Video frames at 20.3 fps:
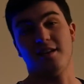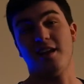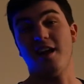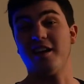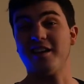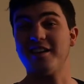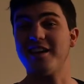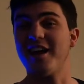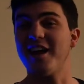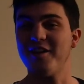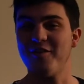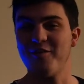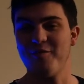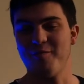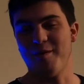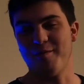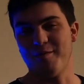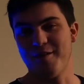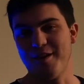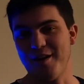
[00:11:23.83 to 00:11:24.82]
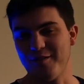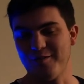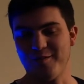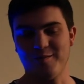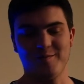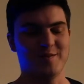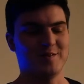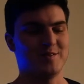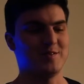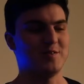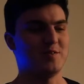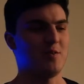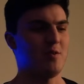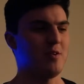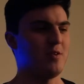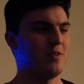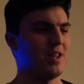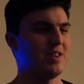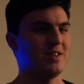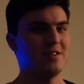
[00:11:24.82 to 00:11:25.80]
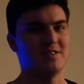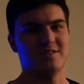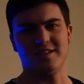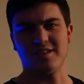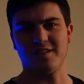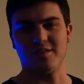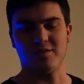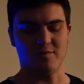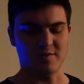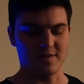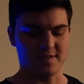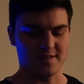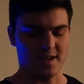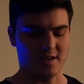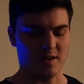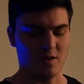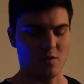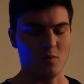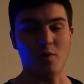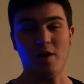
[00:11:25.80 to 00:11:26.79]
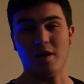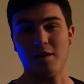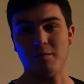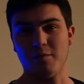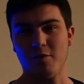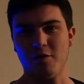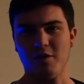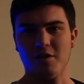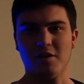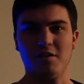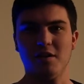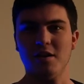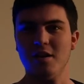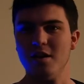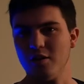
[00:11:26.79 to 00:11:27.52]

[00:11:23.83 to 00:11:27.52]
I kind of remember now from the tutorial that there's like a 3-second waiting period.